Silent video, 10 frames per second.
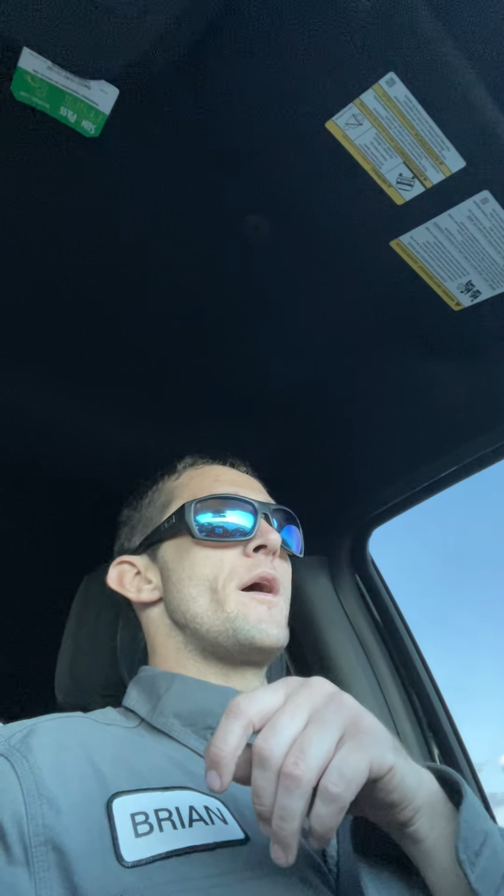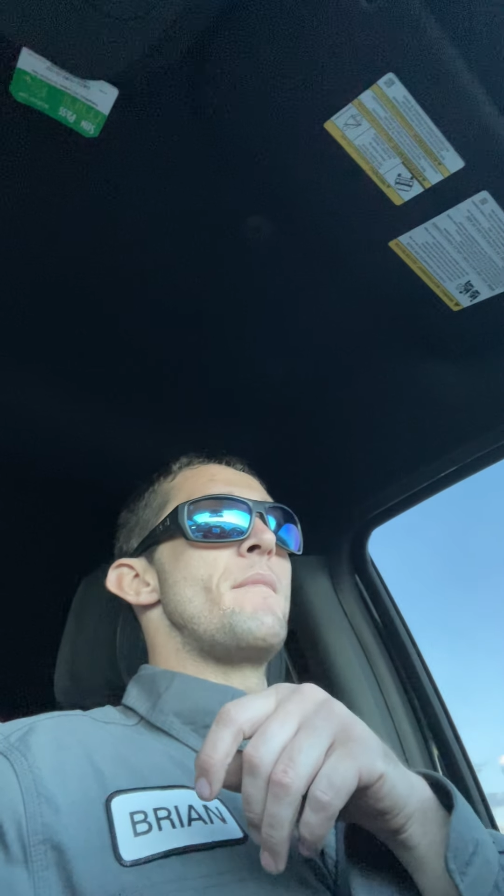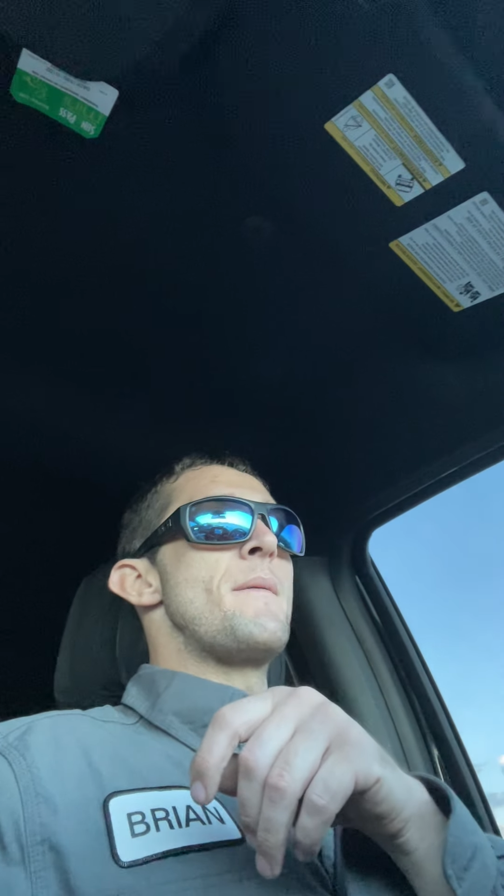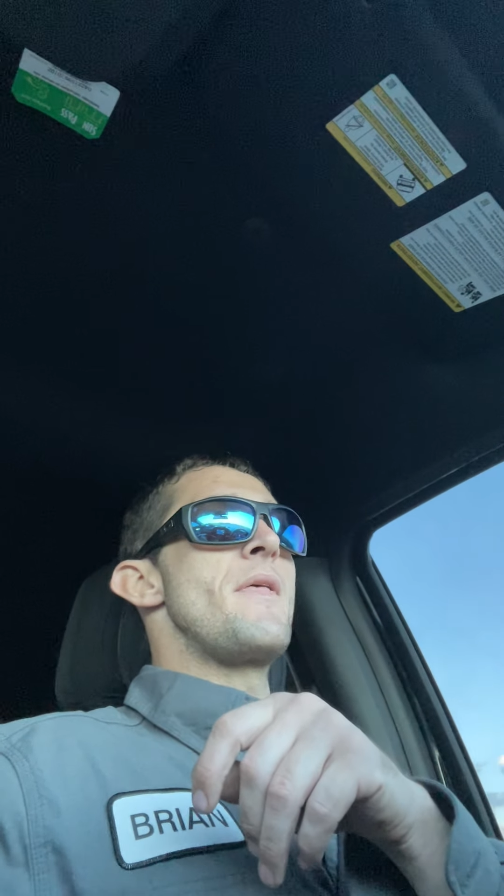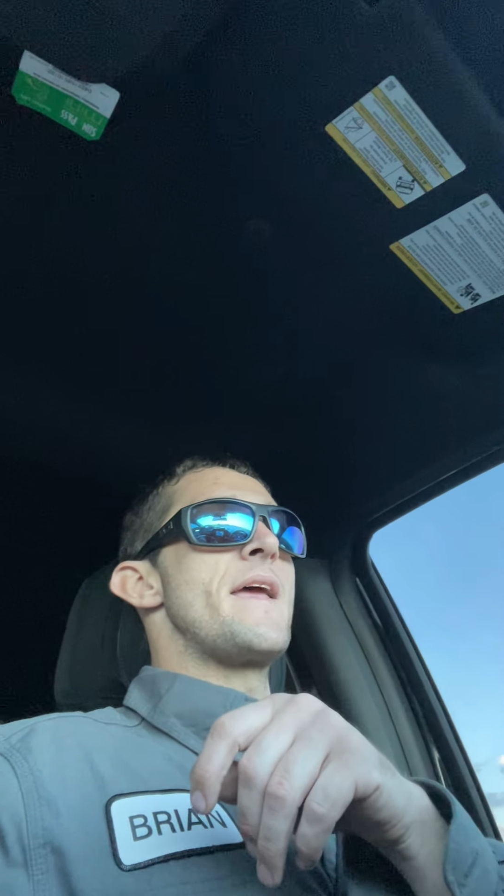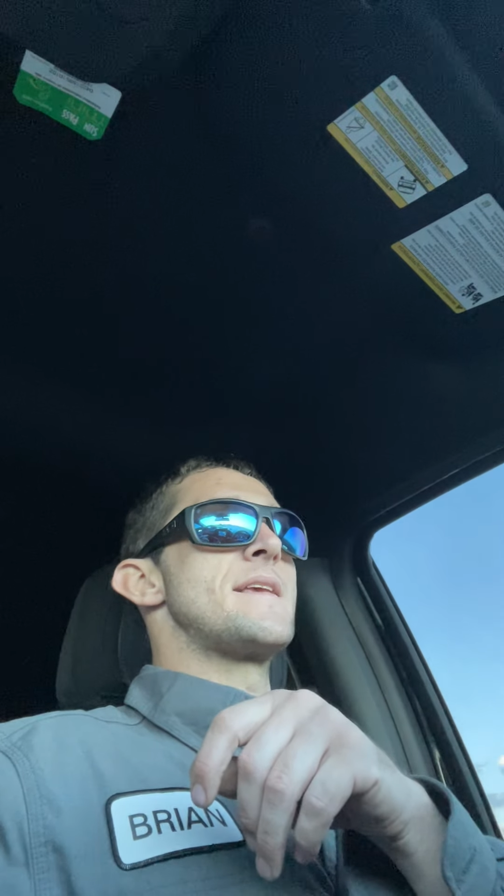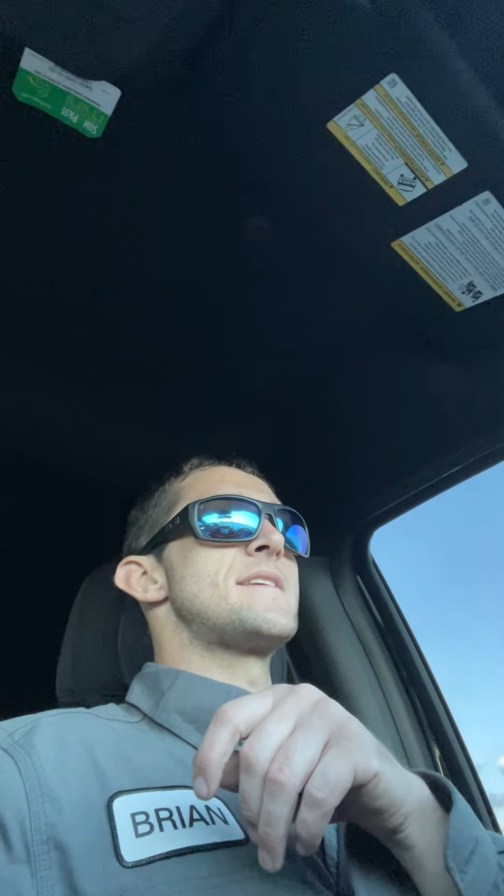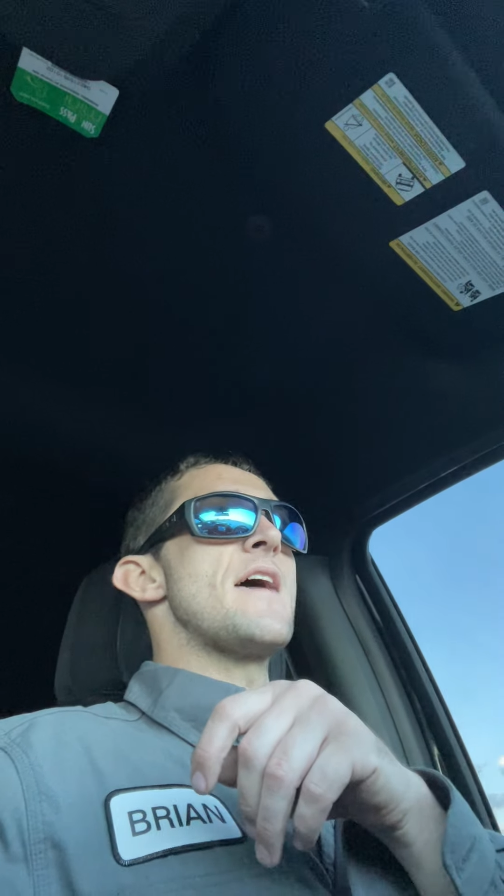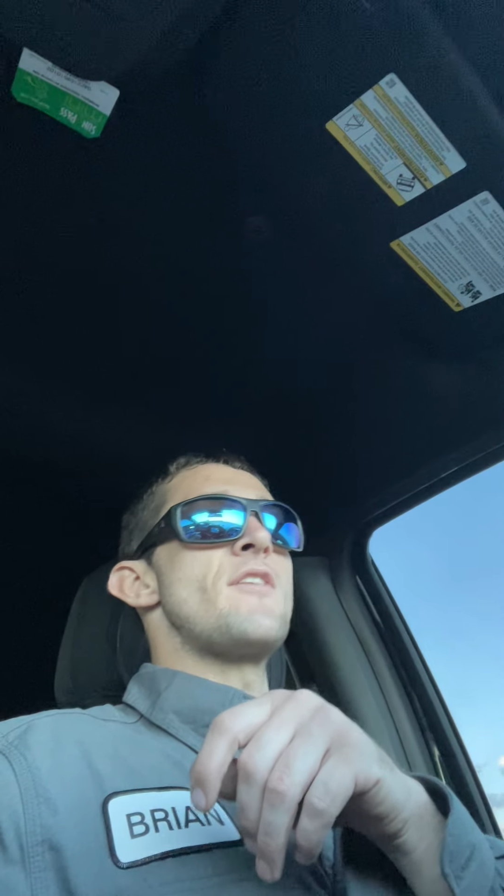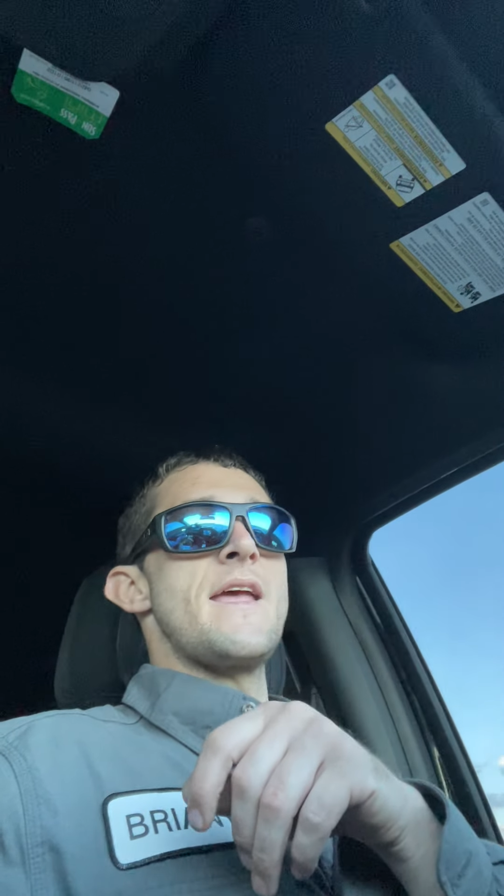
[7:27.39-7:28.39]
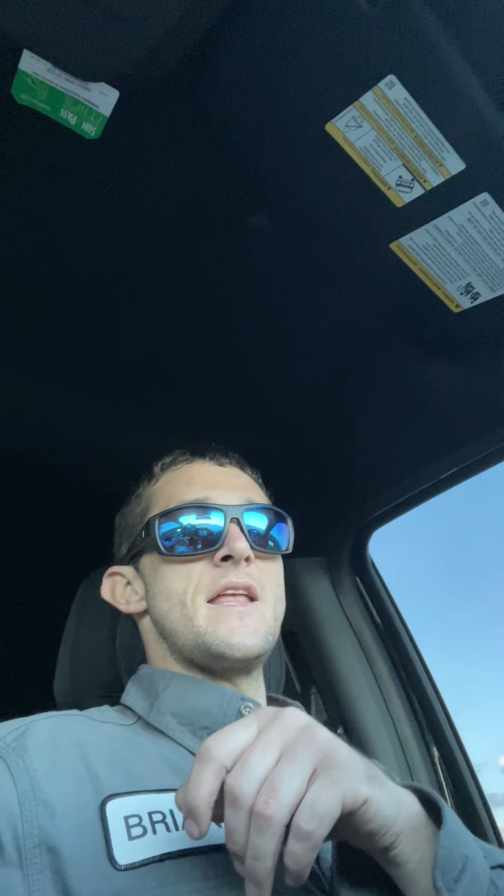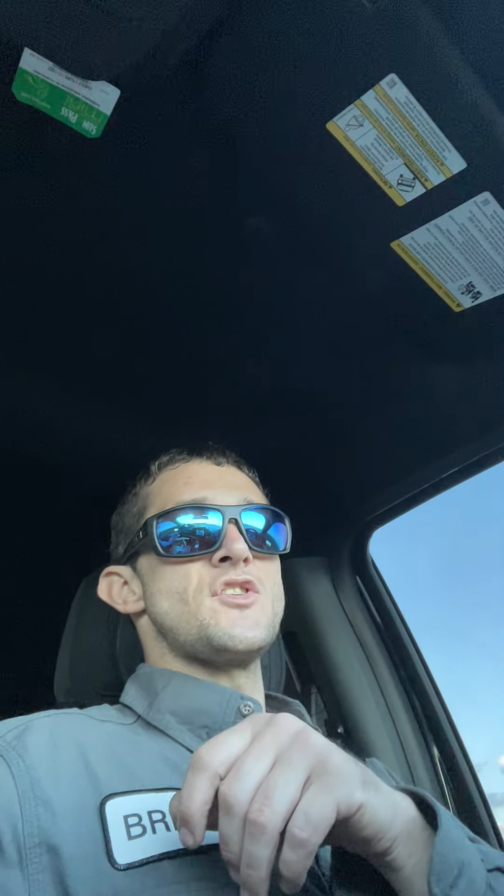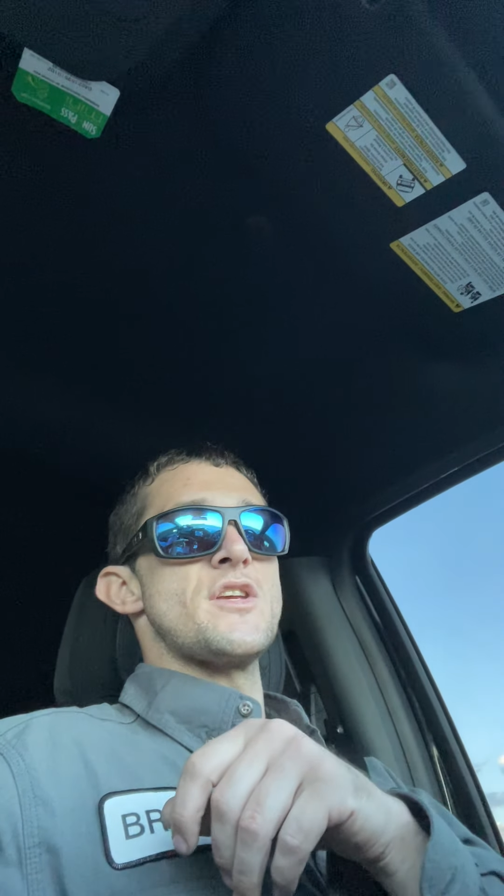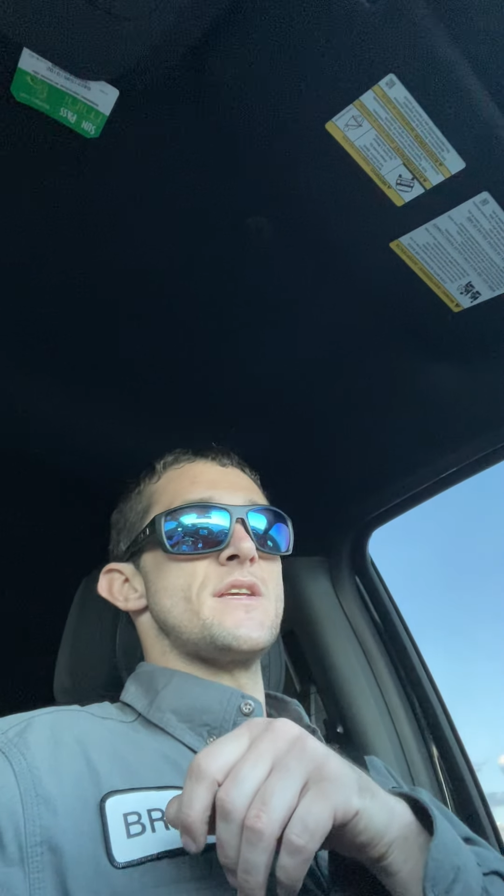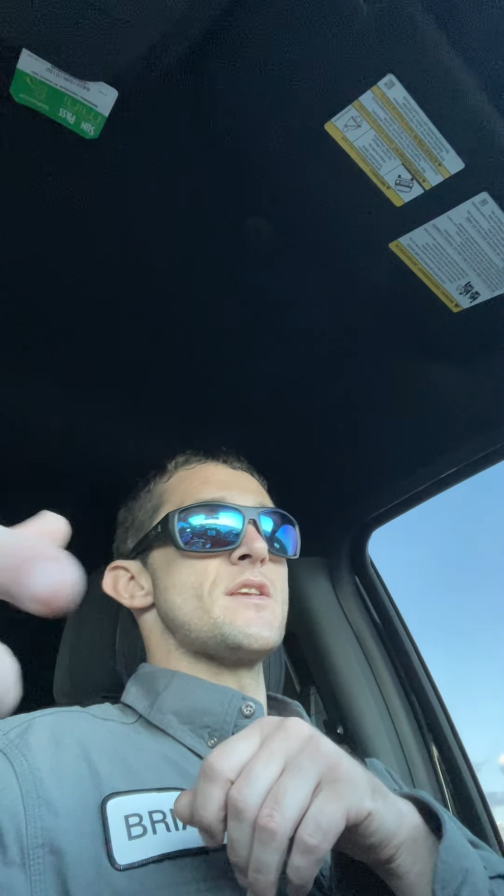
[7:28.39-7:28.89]
maybe like 7
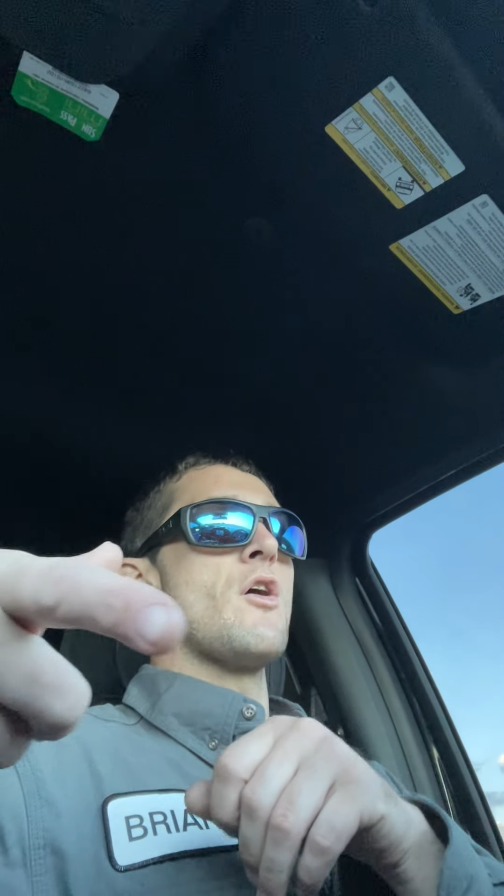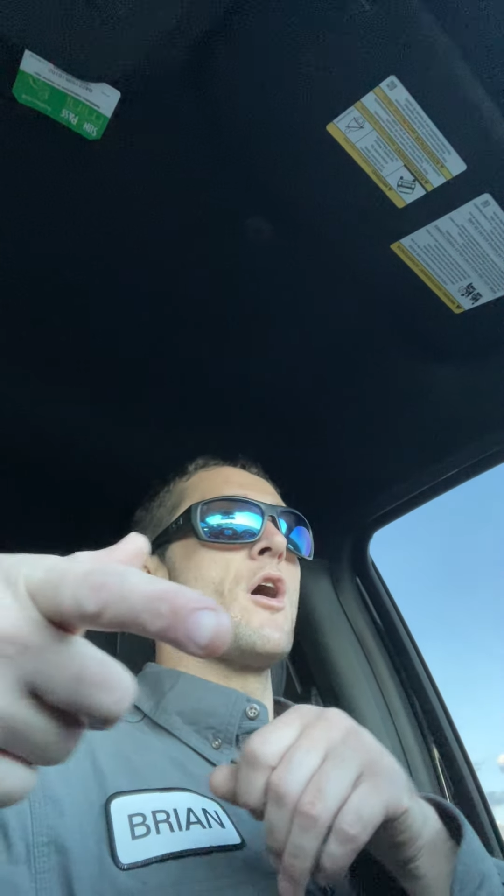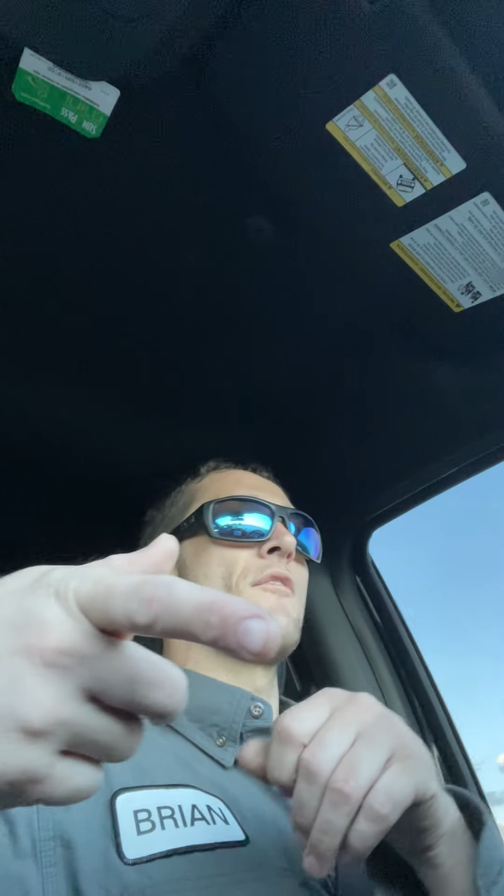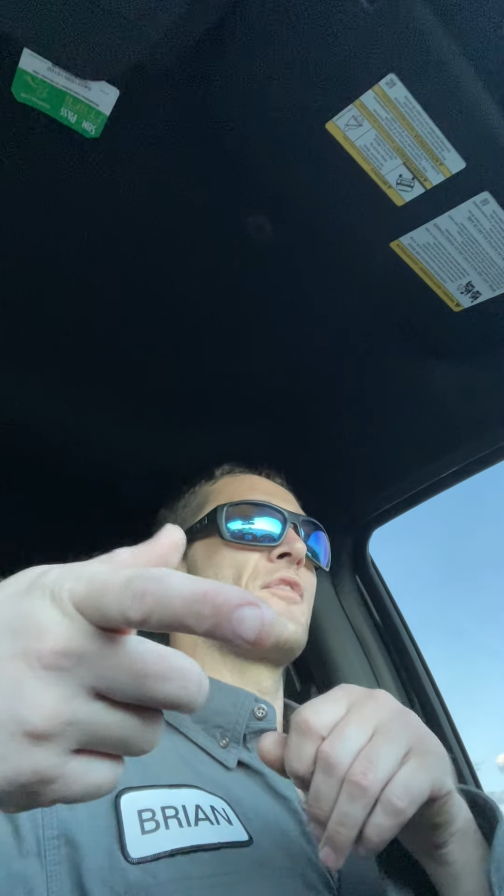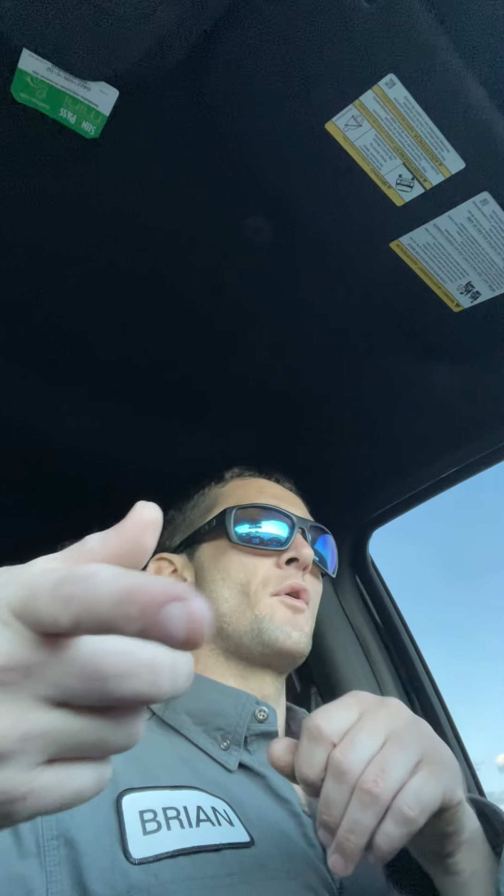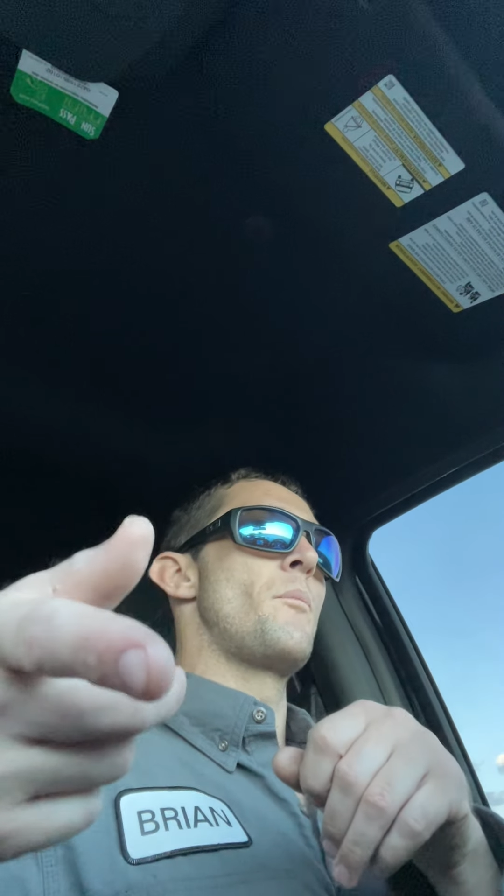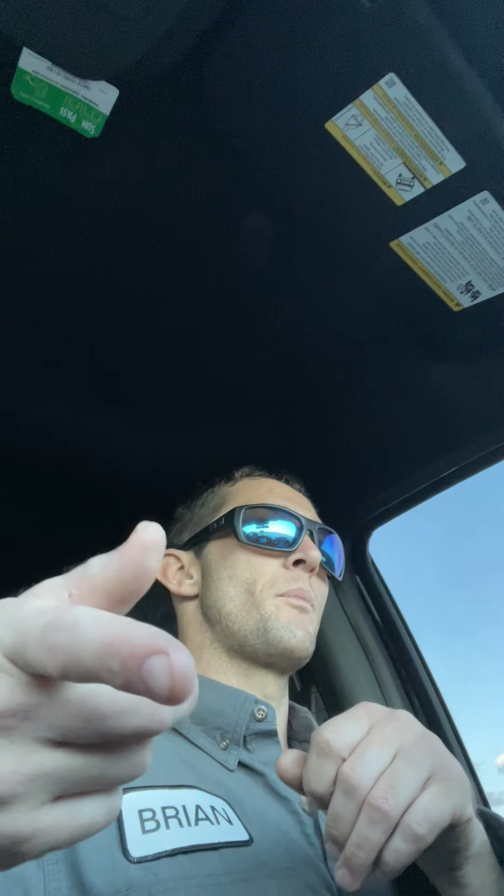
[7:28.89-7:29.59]
inches off the